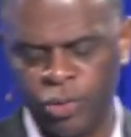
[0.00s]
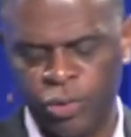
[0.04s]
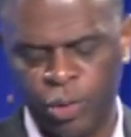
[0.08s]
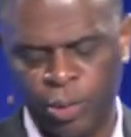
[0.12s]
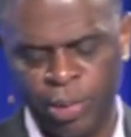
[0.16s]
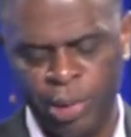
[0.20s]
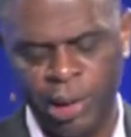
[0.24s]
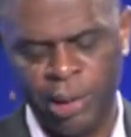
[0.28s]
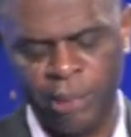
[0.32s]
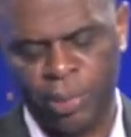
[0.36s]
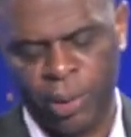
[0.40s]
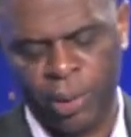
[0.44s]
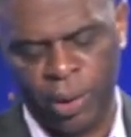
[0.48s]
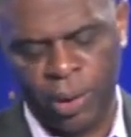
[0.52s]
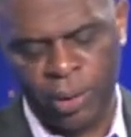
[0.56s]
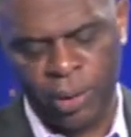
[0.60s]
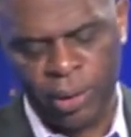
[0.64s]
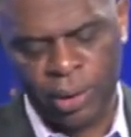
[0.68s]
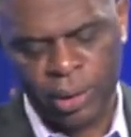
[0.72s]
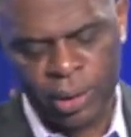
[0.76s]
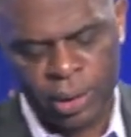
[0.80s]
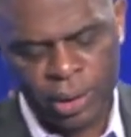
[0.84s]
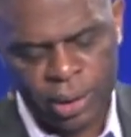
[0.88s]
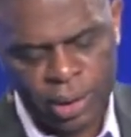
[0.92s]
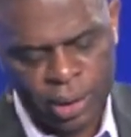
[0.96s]
people
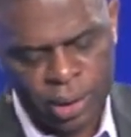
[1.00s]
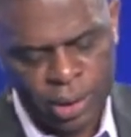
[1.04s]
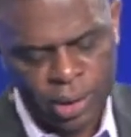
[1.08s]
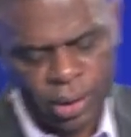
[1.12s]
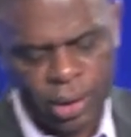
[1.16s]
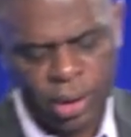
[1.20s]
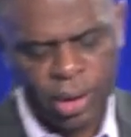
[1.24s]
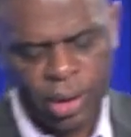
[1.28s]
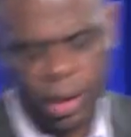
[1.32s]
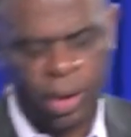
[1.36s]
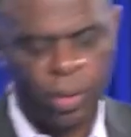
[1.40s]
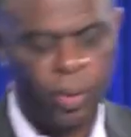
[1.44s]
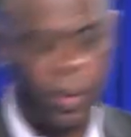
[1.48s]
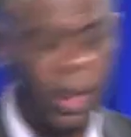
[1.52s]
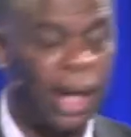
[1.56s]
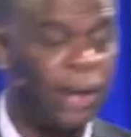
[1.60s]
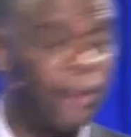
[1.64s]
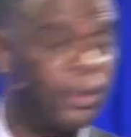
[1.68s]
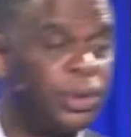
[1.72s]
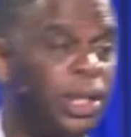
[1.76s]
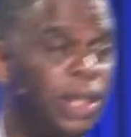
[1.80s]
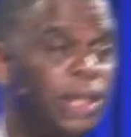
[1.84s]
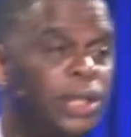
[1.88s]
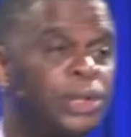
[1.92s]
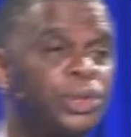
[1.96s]

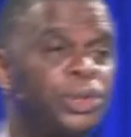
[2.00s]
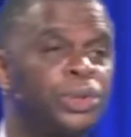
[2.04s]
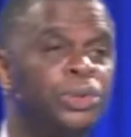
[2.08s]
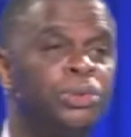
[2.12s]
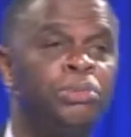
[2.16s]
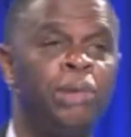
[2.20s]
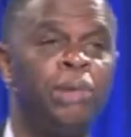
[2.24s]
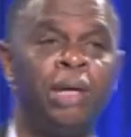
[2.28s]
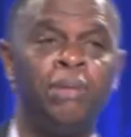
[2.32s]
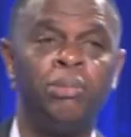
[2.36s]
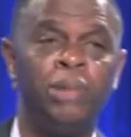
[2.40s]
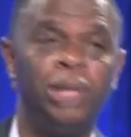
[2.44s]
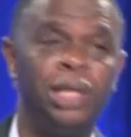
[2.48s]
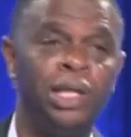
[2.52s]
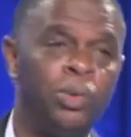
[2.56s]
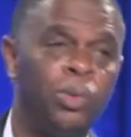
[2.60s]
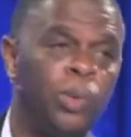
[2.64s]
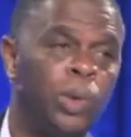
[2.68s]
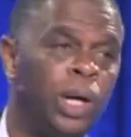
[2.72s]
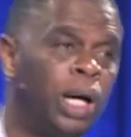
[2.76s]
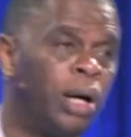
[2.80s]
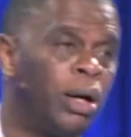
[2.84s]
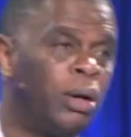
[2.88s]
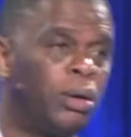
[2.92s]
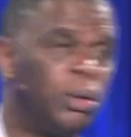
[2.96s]
around us who may mean
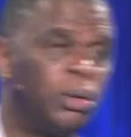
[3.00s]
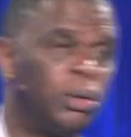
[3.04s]
well.